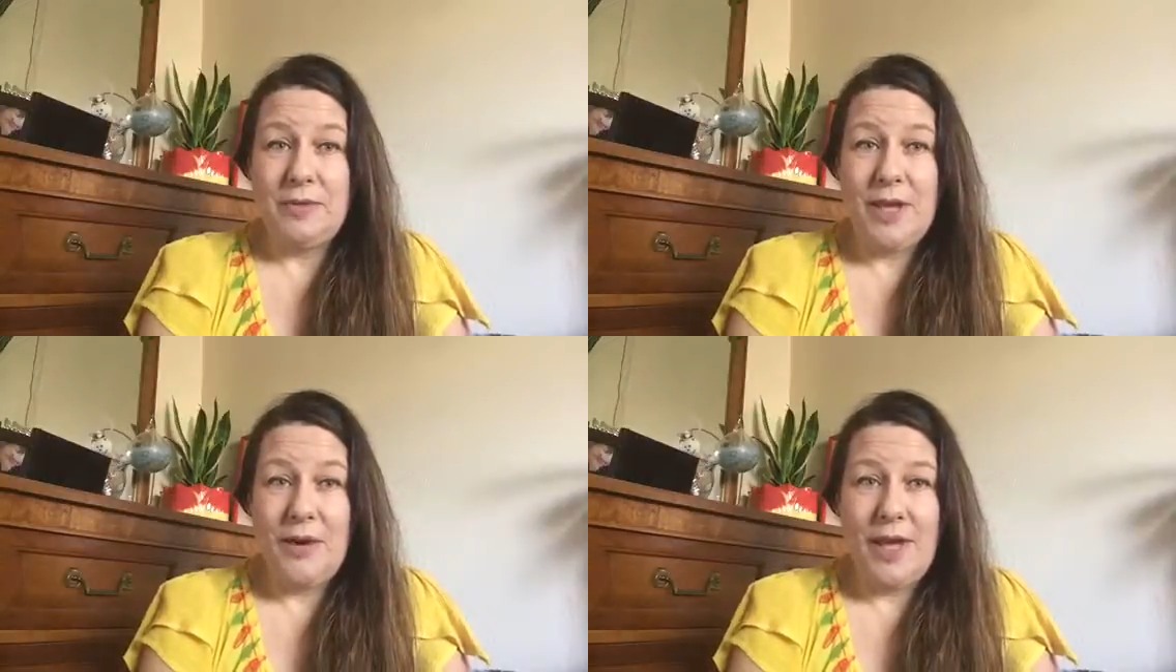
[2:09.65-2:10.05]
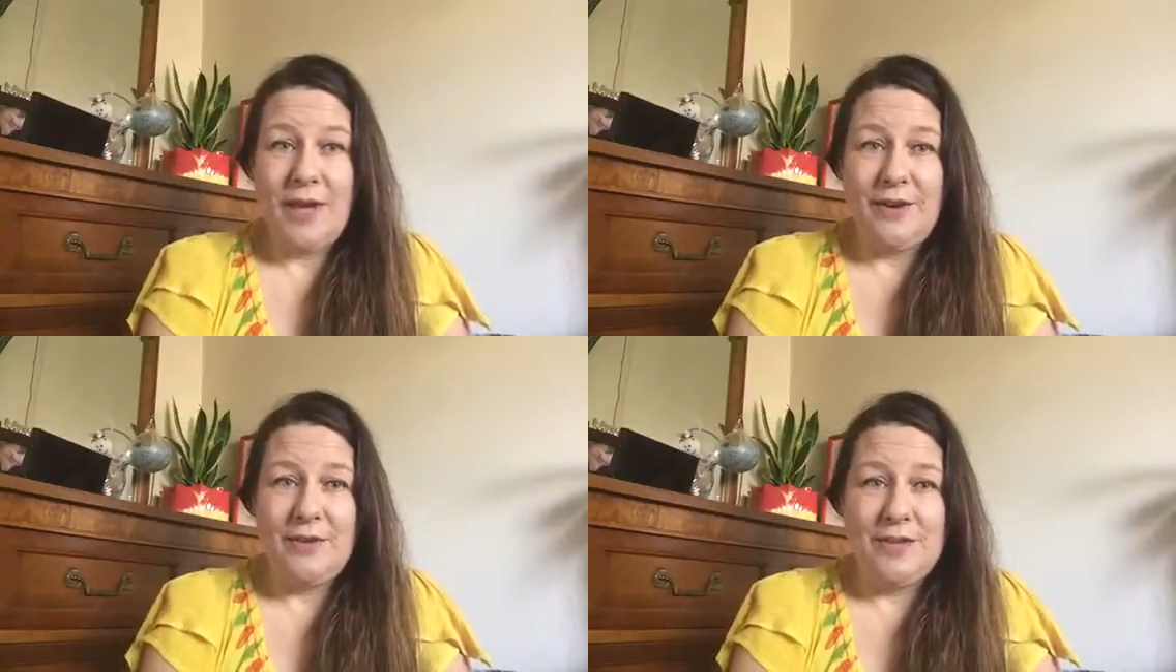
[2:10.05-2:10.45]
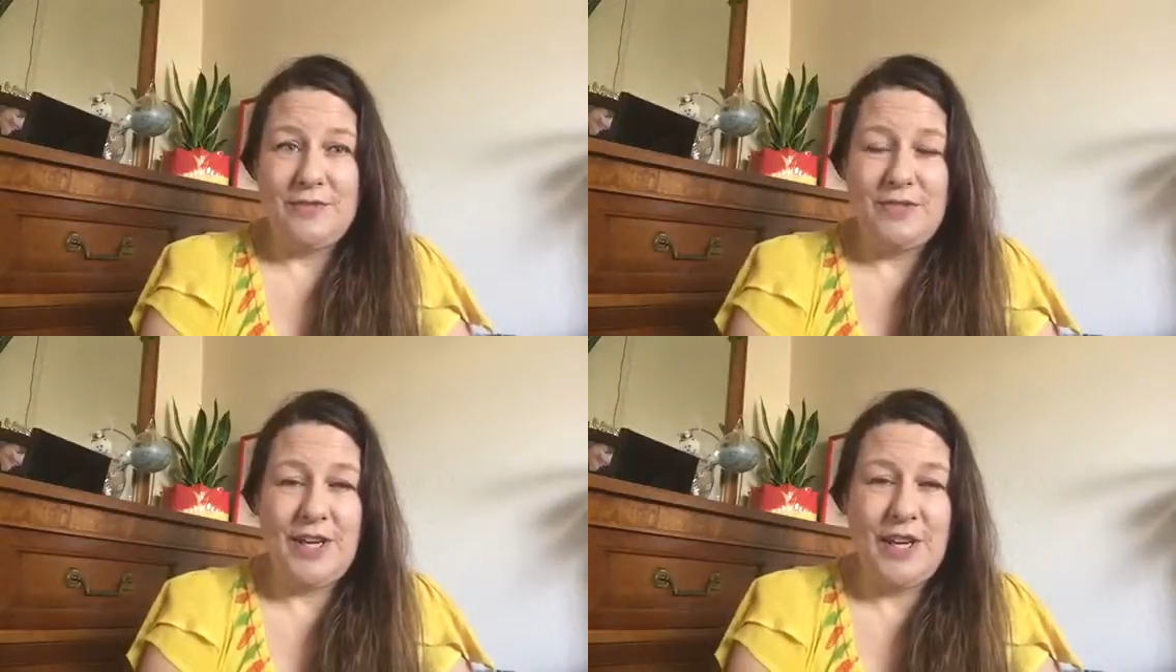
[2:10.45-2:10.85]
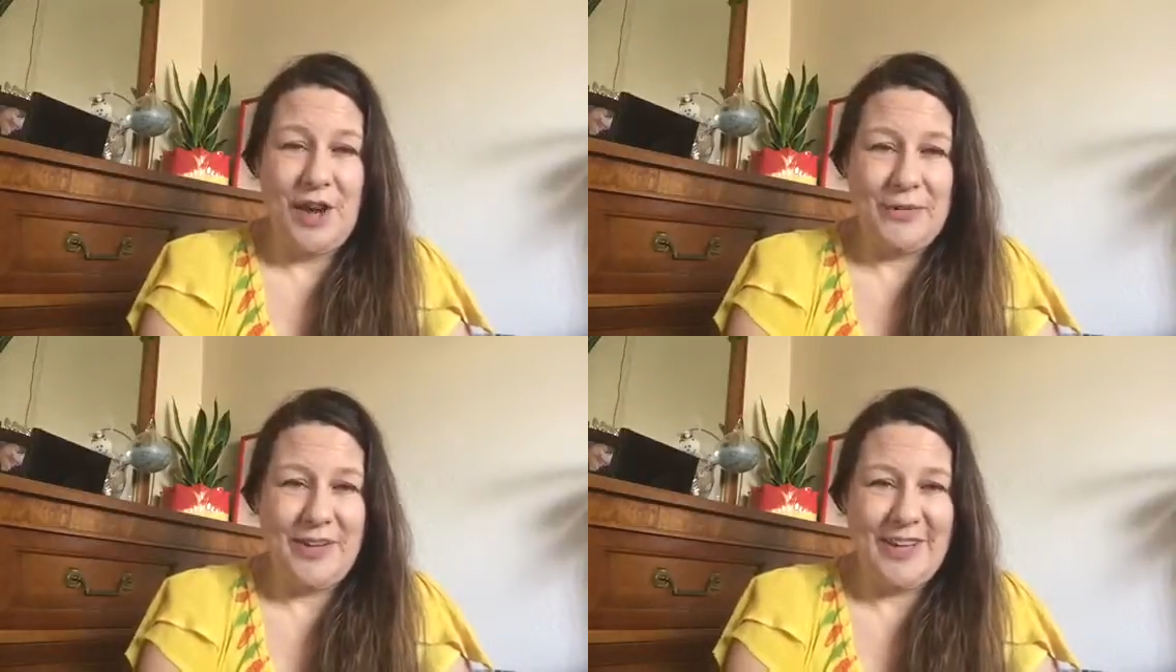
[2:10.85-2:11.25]
you know, hate on this
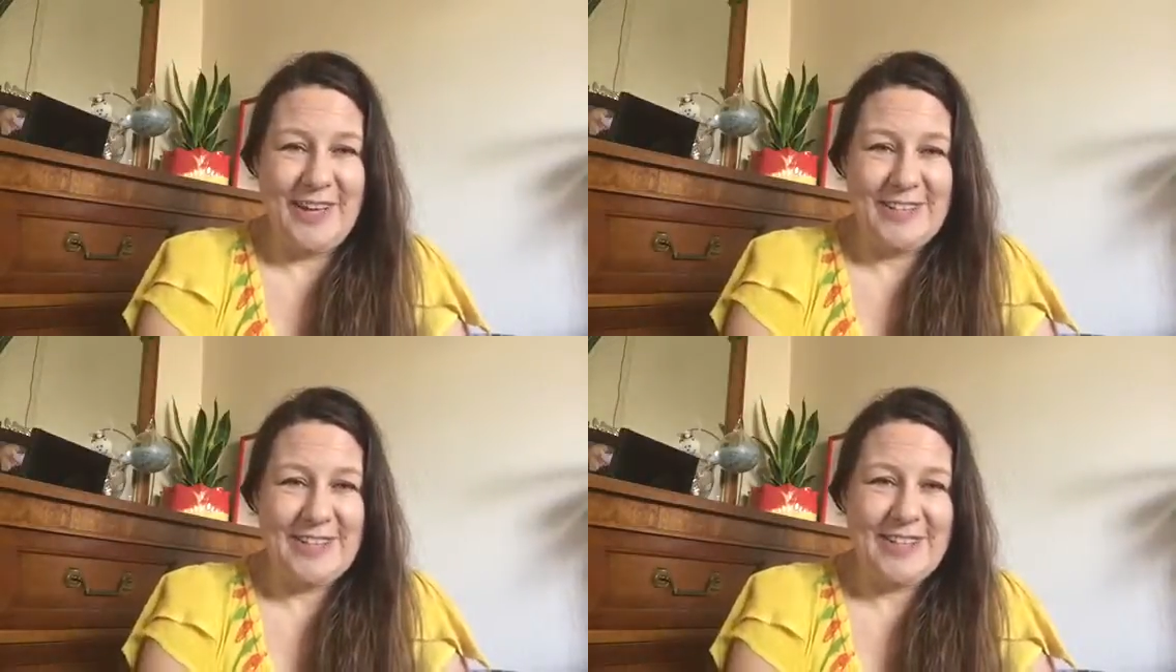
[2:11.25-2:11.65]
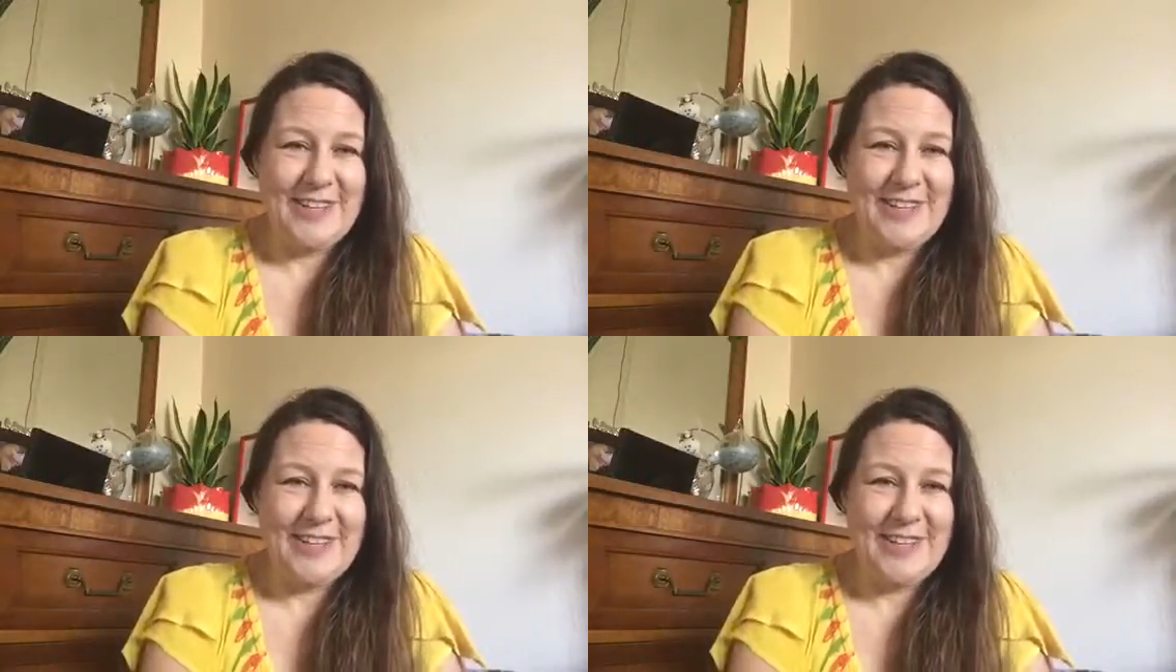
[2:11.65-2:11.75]
video because I